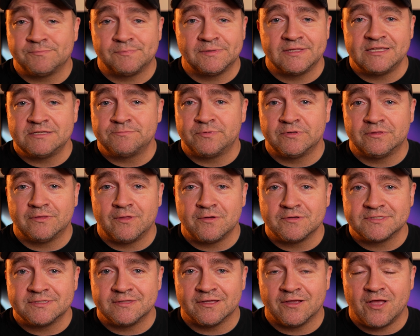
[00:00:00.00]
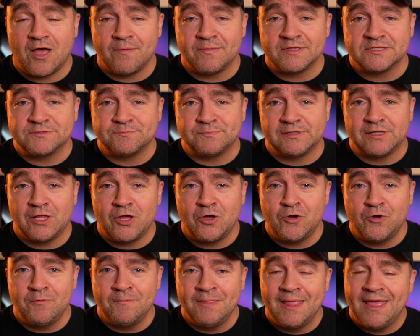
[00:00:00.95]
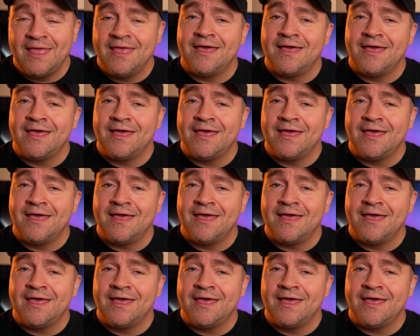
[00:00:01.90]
please put those in the comments below.